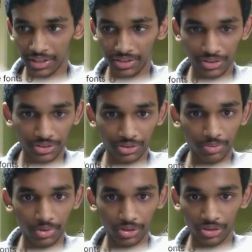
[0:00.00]
settings in your
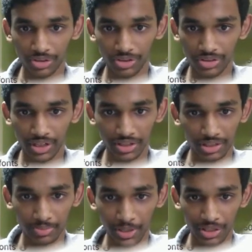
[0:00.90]
uBlock origin
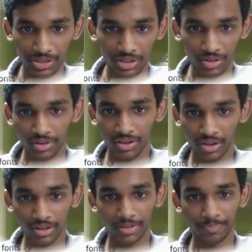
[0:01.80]
settings page,
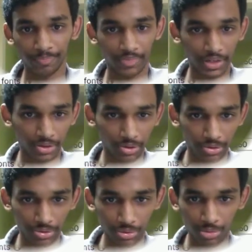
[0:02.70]
um, then
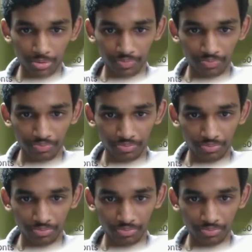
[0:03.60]
go to